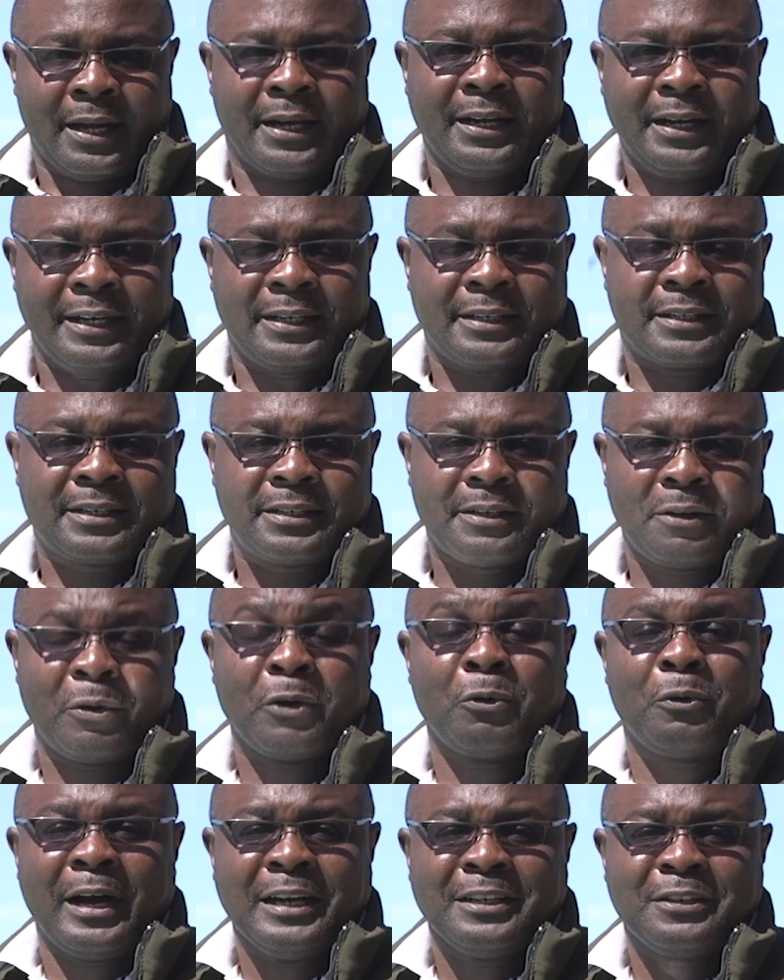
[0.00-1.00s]
Great.
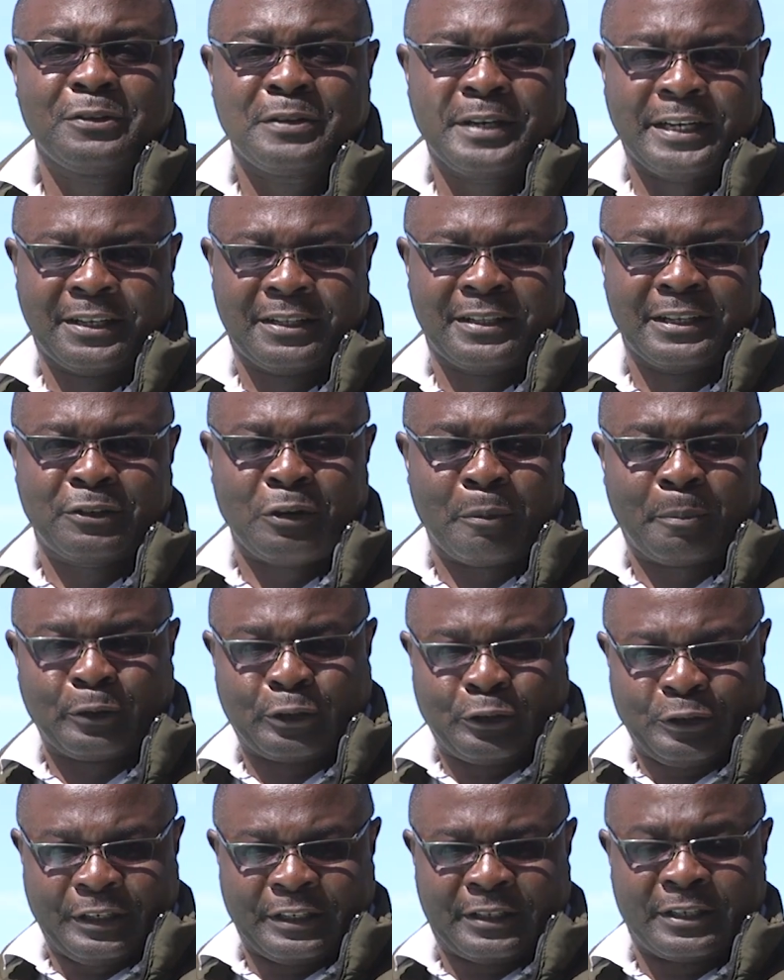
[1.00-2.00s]
We want to take this
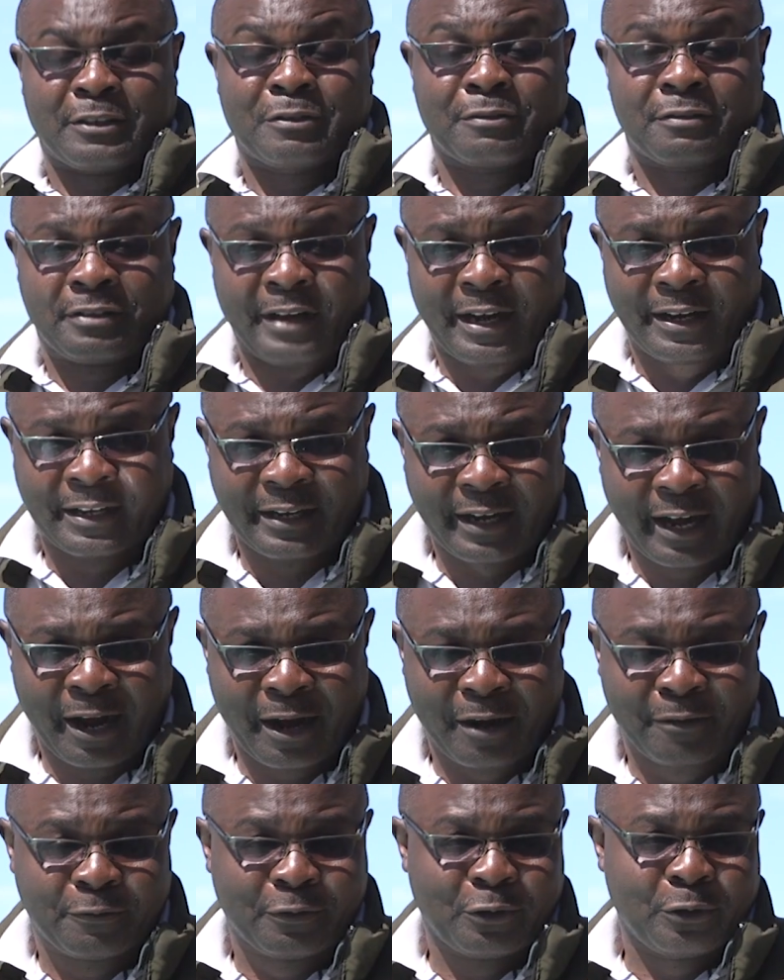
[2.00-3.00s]
opportunity to thank
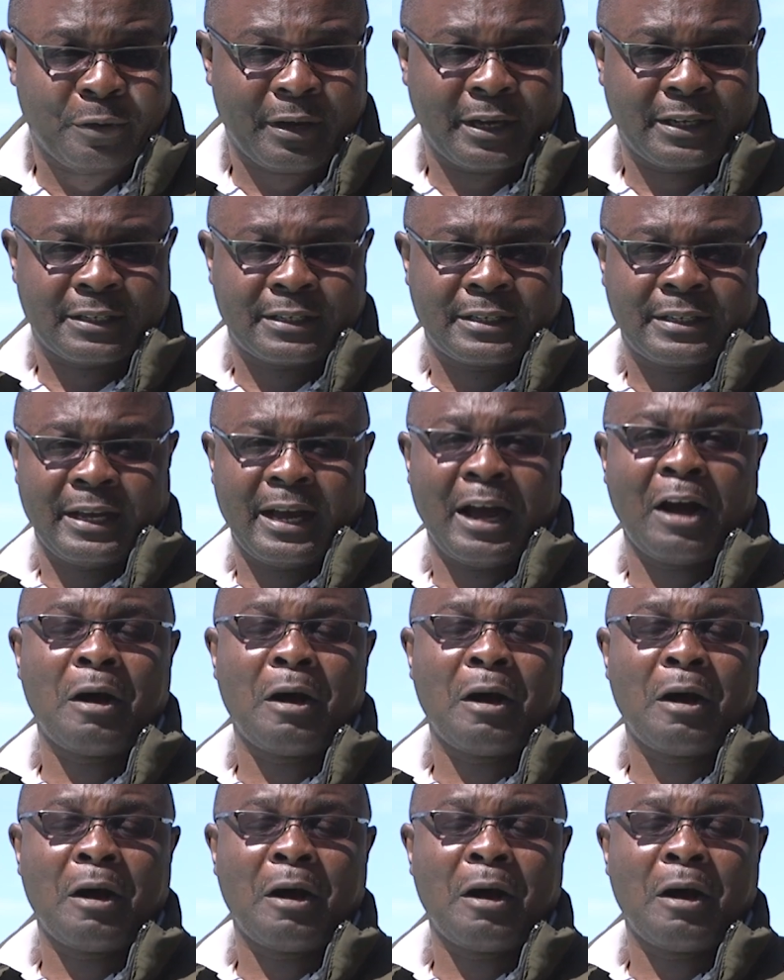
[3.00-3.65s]
our viewers,